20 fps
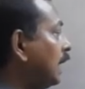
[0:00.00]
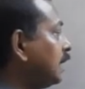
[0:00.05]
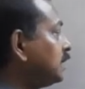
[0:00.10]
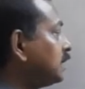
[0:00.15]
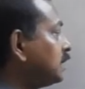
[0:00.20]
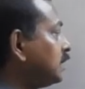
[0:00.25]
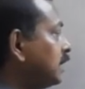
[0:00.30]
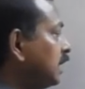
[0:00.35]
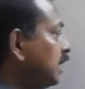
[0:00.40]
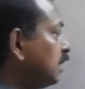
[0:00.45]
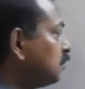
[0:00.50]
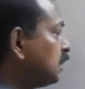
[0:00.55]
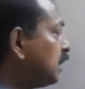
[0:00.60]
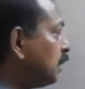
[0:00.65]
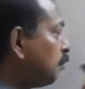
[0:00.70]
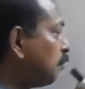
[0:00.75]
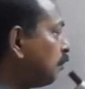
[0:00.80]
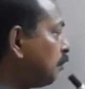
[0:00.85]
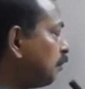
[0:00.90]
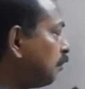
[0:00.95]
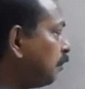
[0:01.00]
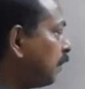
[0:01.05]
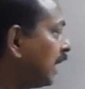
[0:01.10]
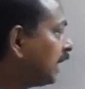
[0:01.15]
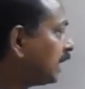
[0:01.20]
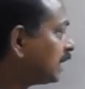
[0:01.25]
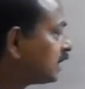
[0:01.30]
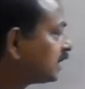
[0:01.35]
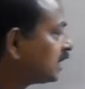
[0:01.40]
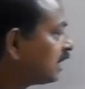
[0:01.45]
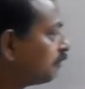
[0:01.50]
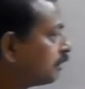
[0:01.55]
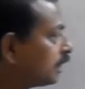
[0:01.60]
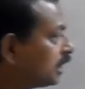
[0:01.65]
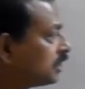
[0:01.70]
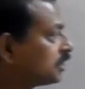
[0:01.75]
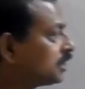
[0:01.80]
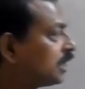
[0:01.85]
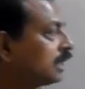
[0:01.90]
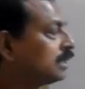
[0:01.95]
And if the plate
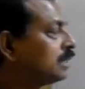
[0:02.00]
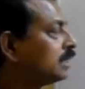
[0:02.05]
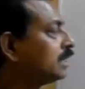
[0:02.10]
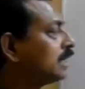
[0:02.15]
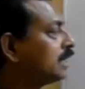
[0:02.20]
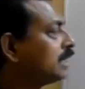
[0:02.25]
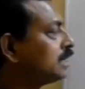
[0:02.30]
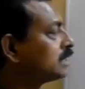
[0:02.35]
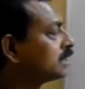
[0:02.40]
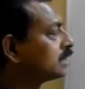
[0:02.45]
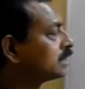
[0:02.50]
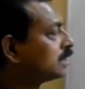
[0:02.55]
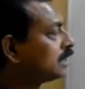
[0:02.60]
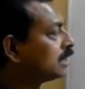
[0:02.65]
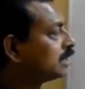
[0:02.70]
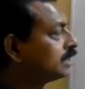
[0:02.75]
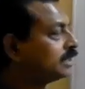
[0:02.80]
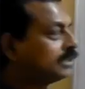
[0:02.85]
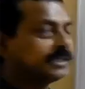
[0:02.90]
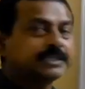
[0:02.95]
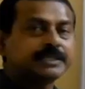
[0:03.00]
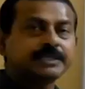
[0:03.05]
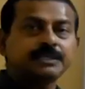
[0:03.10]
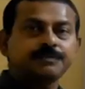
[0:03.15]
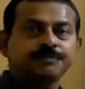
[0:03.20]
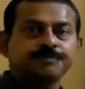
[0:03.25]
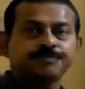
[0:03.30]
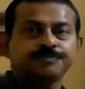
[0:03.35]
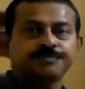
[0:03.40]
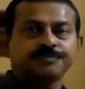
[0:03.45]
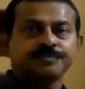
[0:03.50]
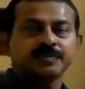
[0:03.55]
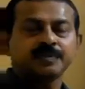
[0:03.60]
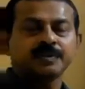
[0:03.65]
separation is D,